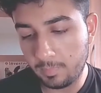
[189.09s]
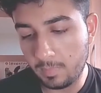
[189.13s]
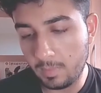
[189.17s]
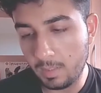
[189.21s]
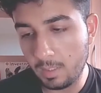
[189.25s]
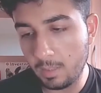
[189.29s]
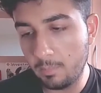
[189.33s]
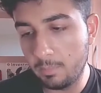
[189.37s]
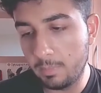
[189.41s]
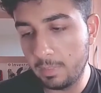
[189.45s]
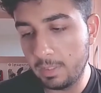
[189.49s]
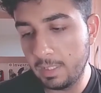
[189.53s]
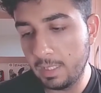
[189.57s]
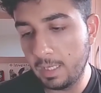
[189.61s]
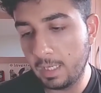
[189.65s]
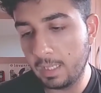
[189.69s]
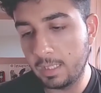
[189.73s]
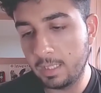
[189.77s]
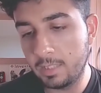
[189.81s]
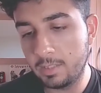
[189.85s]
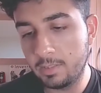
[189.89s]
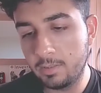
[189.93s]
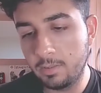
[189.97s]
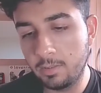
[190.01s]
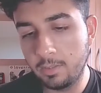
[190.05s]
But yeah,
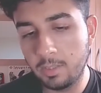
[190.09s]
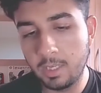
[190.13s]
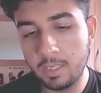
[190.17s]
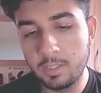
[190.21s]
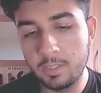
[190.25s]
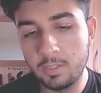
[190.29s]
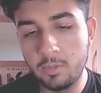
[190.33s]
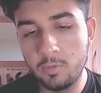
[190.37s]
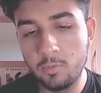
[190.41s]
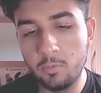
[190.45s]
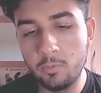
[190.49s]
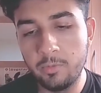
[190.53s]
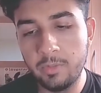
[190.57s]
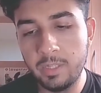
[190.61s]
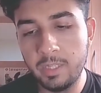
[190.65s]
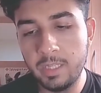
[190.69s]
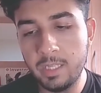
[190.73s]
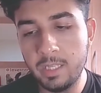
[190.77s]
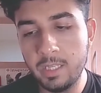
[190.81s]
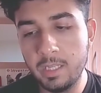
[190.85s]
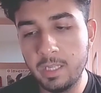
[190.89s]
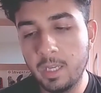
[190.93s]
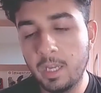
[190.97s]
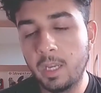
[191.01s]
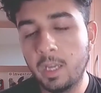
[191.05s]
let's look into
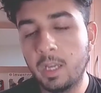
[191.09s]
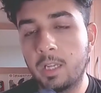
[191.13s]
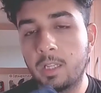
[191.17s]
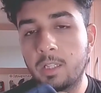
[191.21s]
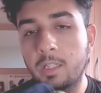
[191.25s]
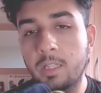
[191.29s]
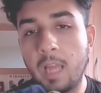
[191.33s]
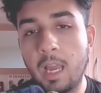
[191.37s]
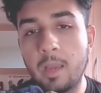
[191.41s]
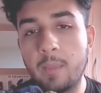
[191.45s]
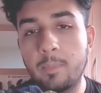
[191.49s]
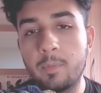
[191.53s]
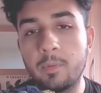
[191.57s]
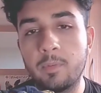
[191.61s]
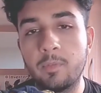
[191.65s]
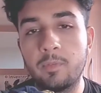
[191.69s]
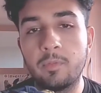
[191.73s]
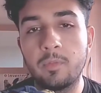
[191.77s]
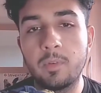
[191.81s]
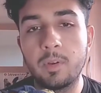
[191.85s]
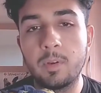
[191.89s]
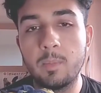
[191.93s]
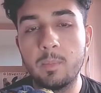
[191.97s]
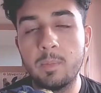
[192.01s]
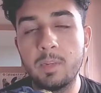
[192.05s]
the type
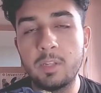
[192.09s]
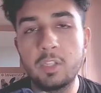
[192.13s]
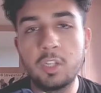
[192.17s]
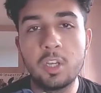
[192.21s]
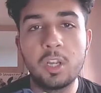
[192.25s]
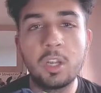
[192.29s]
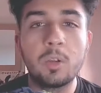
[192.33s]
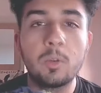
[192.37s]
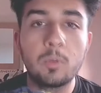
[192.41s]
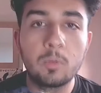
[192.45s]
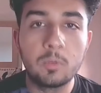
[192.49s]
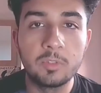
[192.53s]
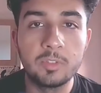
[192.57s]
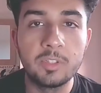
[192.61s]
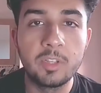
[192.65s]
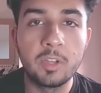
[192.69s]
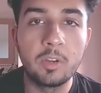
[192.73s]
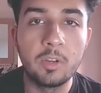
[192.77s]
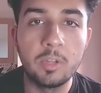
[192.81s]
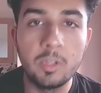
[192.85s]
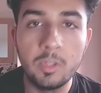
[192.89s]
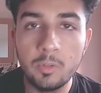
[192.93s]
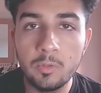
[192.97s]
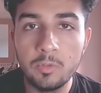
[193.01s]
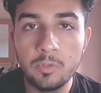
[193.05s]
of materials that are
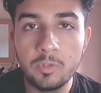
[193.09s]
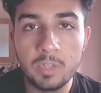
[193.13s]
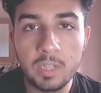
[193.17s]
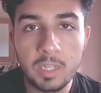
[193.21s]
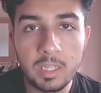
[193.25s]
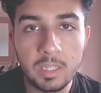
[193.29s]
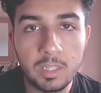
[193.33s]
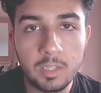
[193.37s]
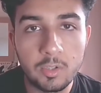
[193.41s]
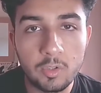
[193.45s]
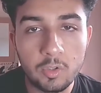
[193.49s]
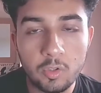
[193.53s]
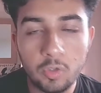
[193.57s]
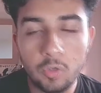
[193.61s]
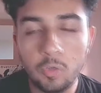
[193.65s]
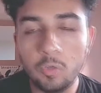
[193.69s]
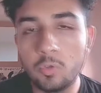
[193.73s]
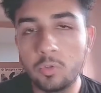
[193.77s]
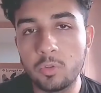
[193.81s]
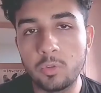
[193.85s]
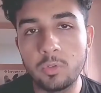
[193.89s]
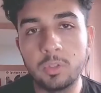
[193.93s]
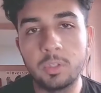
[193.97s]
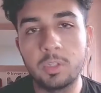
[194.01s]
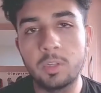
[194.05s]
used in this shoe.
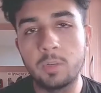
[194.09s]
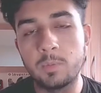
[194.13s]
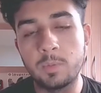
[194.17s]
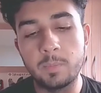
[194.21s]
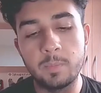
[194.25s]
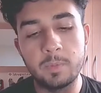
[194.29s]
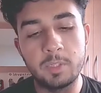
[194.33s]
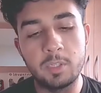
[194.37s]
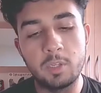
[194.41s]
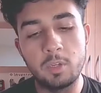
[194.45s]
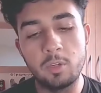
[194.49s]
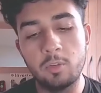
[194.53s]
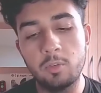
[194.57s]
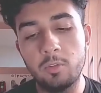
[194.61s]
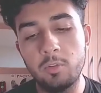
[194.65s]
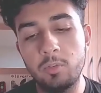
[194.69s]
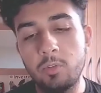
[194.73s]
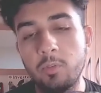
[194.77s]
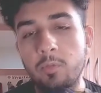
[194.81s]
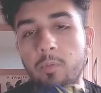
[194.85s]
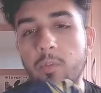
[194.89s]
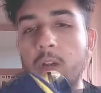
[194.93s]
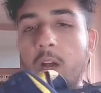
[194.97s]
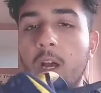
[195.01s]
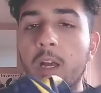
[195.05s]
So in terms of materials,
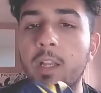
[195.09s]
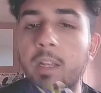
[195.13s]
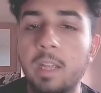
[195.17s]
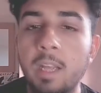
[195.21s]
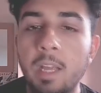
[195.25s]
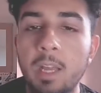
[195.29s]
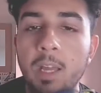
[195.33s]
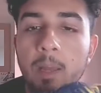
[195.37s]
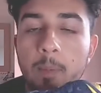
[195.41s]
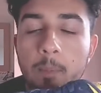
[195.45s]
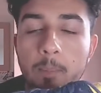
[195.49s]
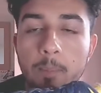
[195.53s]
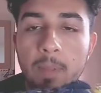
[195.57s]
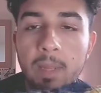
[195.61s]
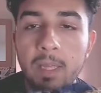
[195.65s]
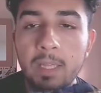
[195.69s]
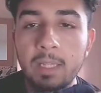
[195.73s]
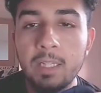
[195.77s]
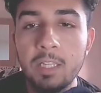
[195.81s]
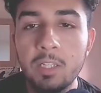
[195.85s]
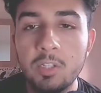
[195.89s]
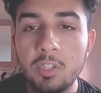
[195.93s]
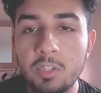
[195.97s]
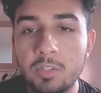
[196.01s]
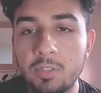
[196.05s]
you've got
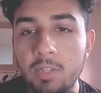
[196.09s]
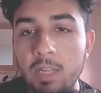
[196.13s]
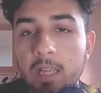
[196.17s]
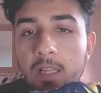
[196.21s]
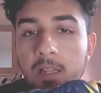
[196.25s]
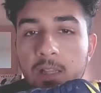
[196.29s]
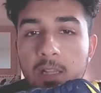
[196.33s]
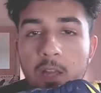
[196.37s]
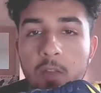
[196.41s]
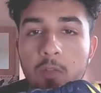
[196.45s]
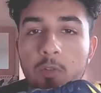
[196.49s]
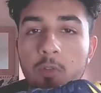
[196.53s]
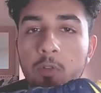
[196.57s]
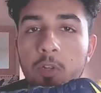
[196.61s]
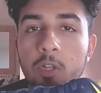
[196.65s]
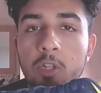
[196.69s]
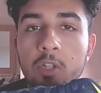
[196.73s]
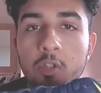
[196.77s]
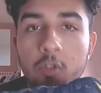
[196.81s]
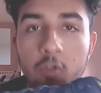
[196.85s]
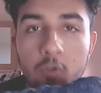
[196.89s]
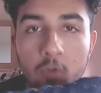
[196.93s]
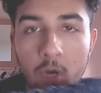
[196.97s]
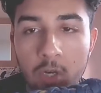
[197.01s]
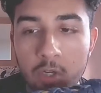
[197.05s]
mainly just a leather
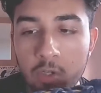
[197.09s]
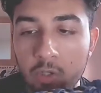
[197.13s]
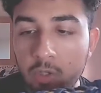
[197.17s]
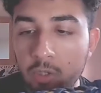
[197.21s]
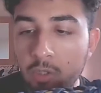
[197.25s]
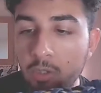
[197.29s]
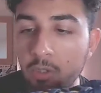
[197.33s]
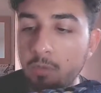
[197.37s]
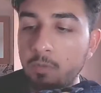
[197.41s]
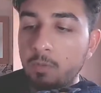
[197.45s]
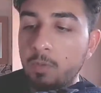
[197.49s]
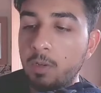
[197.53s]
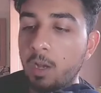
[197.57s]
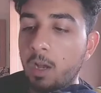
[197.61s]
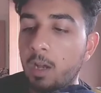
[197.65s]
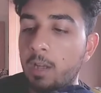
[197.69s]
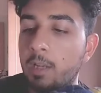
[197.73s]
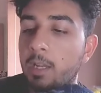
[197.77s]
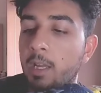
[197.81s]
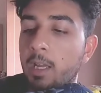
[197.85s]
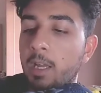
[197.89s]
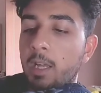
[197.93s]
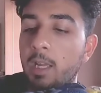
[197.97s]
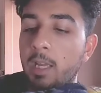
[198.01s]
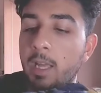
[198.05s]
construction. You've got
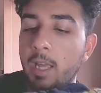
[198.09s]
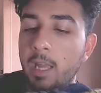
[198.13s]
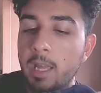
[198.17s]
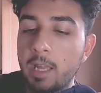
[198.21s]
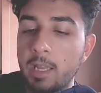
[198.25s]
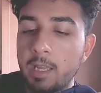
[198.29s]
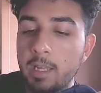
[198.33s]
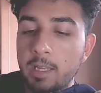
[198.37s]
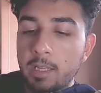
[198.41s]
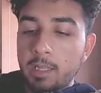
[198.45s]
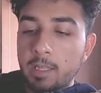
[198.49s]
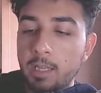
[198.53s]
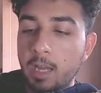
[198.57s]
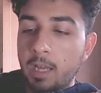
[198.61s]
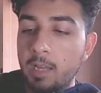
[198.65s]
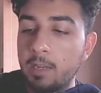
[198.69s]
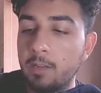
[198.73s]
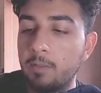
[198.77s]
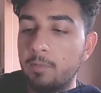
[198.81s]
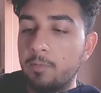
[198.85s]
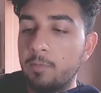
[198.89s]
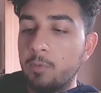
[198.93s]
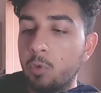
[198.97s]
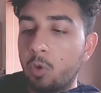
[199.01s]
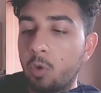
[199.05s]
a kind
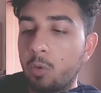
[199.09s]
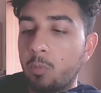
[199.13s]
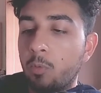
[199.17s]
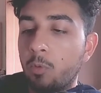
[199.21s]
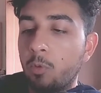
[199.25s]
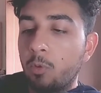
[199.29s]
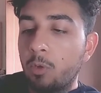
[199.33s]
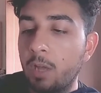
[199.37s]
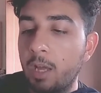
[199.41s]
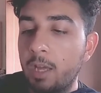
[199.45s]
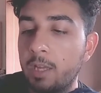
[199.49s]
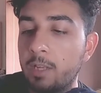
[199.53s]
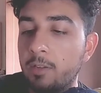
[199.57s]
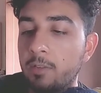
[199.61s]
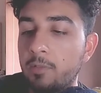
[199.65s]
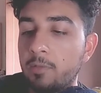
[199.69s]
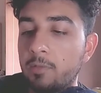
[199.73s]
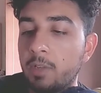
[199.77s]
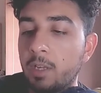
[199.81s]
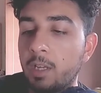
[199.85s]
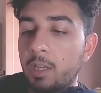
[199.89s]
of normal kind of